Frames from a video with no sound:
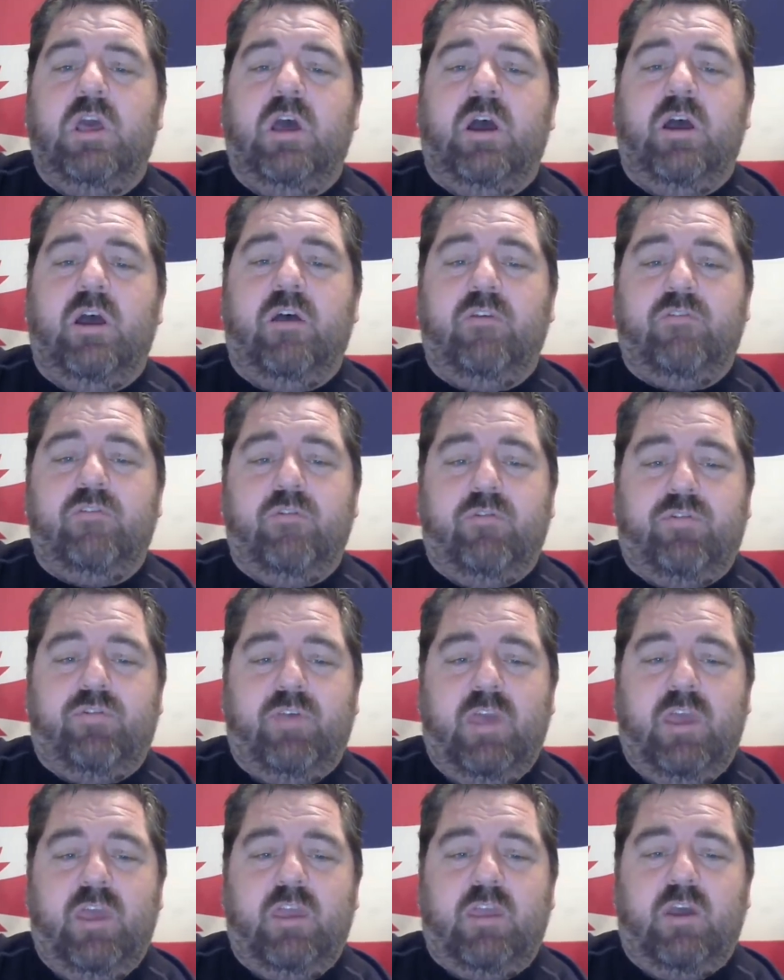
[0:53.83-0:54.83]
I also
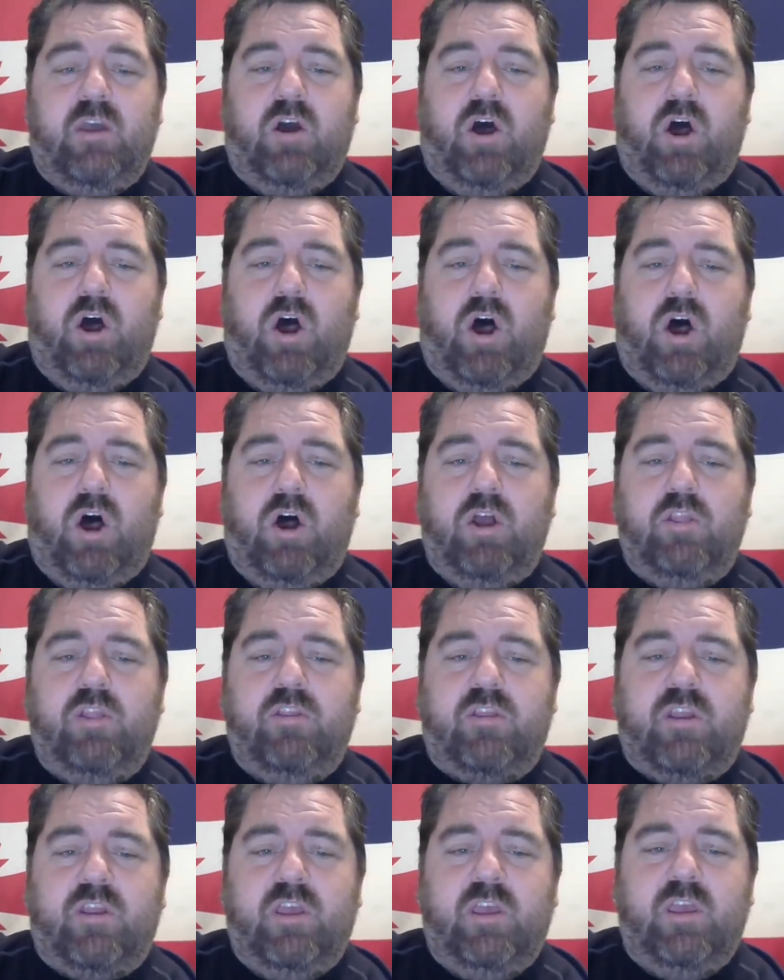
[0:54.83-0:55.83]
thank
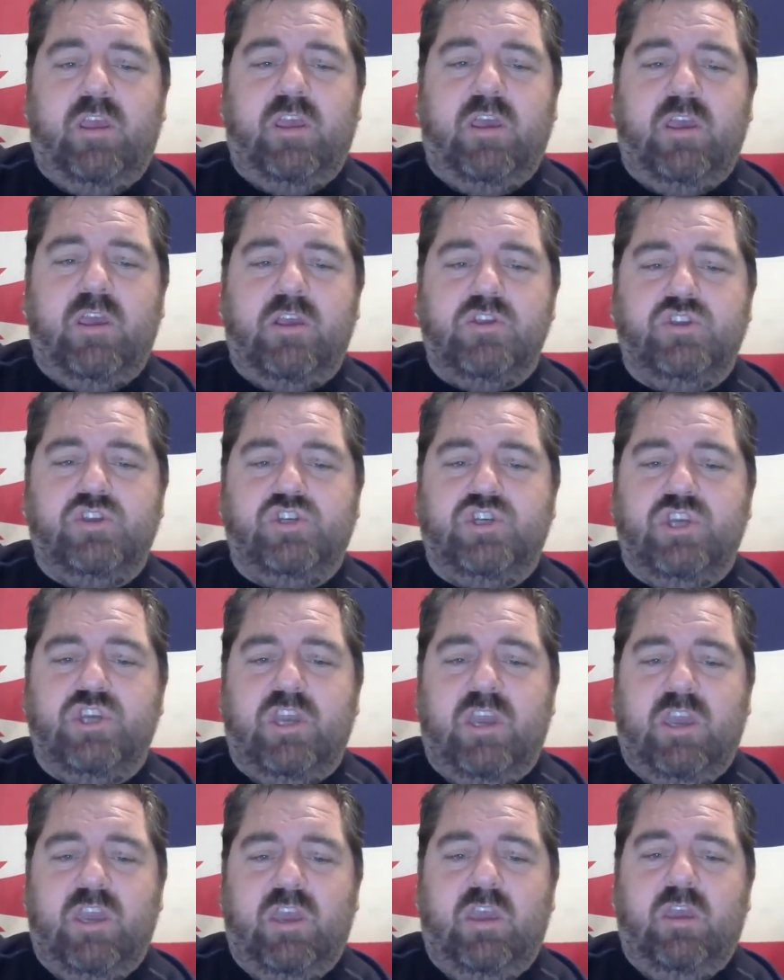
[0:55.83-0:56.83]
Andre
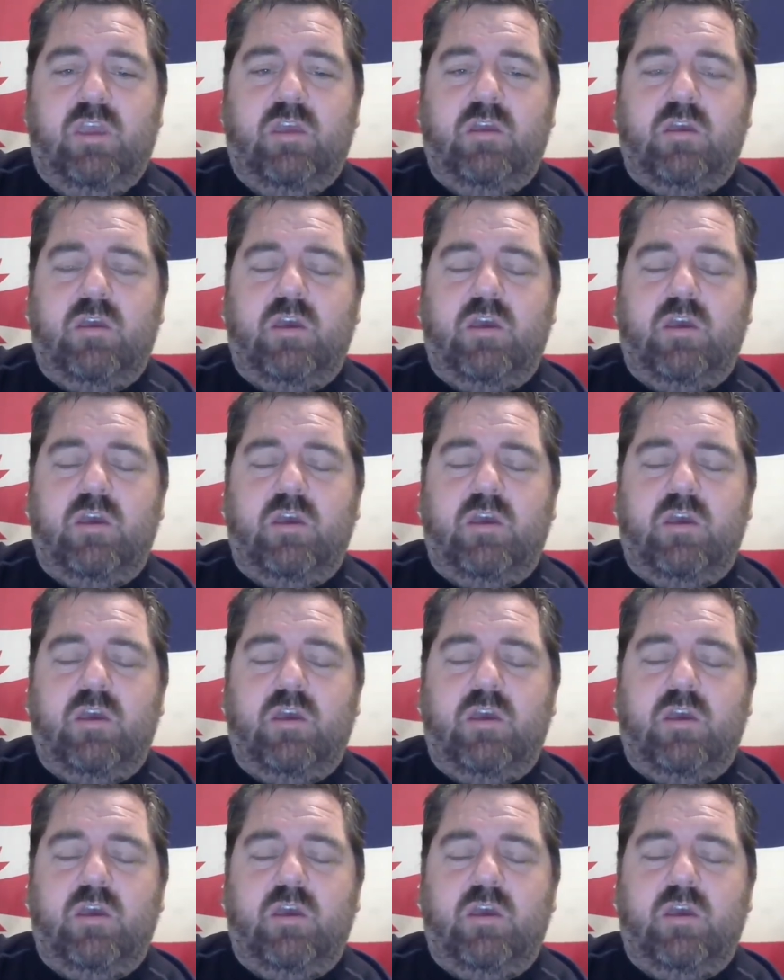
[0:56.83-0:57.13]
J,